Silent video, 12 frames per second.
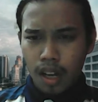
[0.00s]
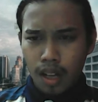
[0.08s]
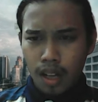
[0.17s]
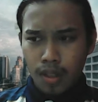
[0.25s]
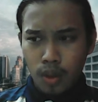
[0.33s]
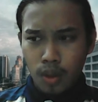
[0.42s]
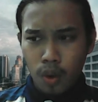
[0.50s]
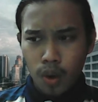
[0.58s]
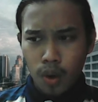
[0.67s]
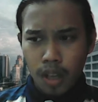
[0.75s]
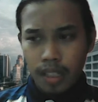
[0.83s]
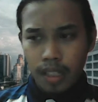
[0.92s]
so
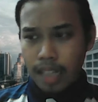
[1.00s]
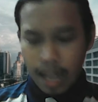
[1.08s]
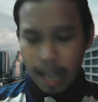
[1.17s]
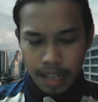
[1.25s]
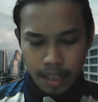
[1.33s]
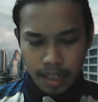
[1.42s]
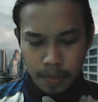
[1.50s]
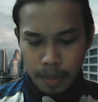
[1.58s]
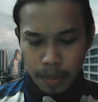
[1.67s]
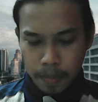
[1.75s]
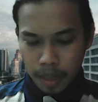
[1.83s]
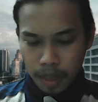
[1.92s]
the other
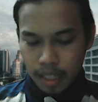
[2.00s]
people